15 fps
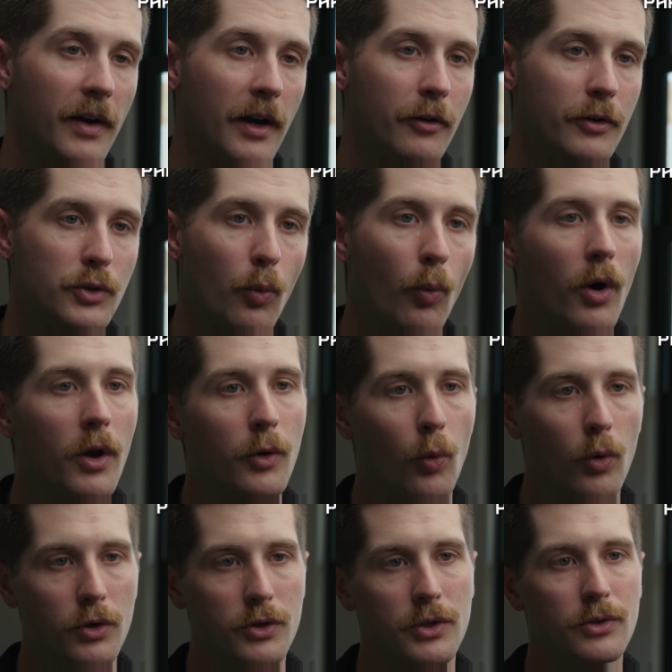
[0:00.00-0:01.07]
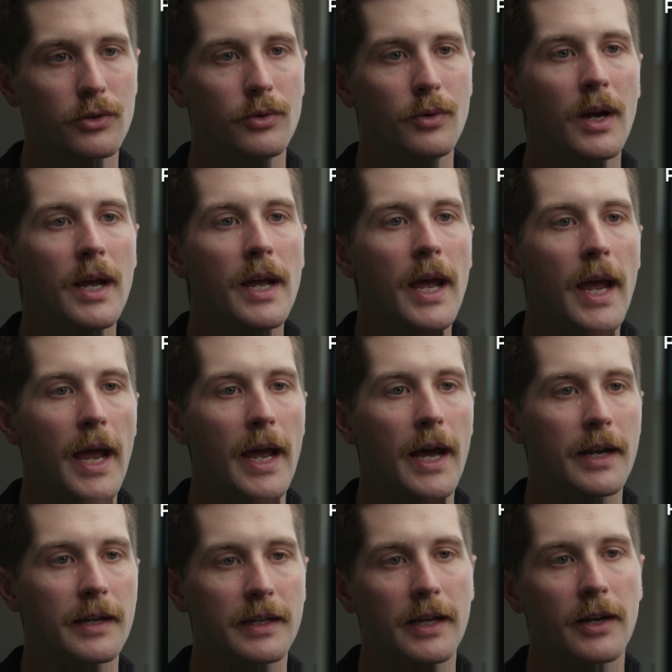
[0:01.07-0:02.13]
virus 1 or 2
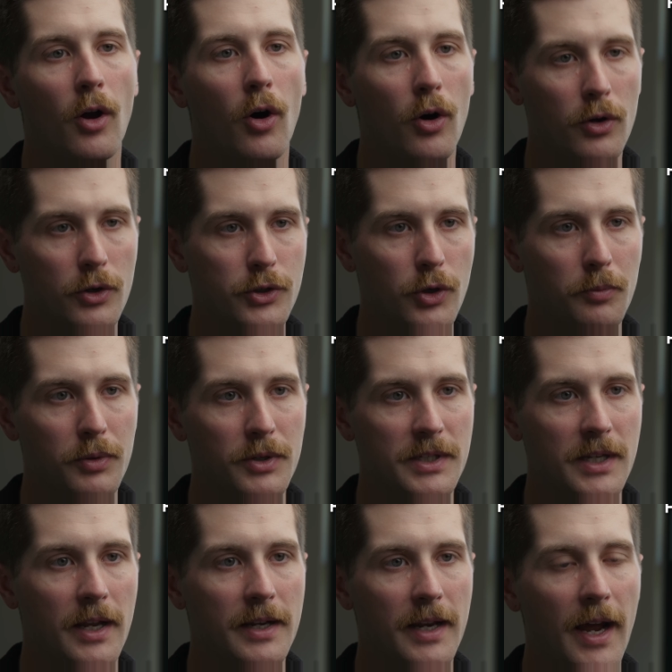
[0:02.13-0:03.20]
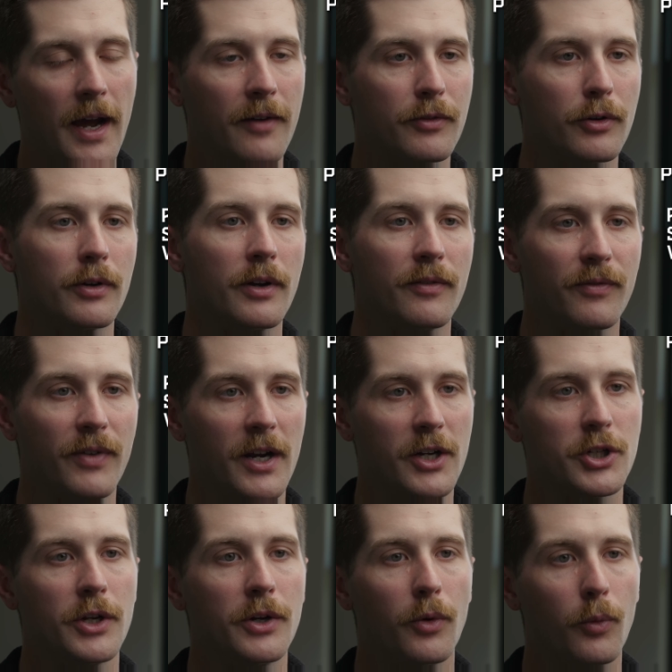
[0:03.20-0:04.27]
and can also present after an
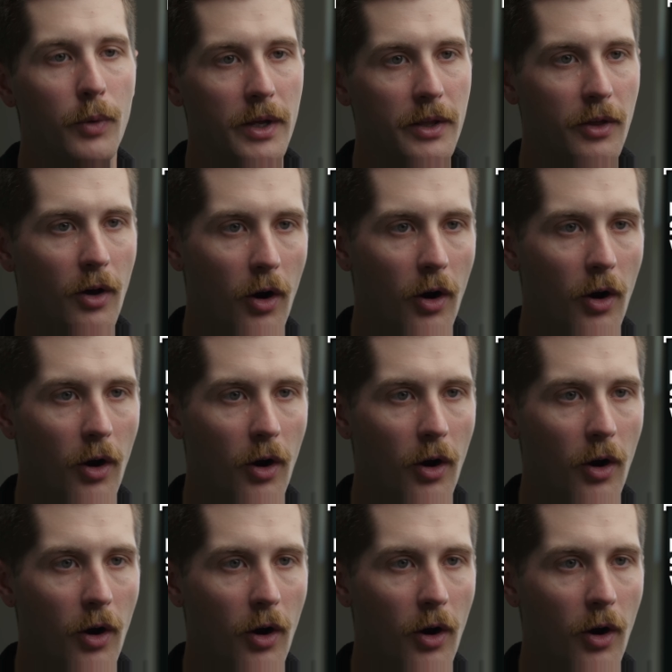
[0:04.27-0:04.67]
infection with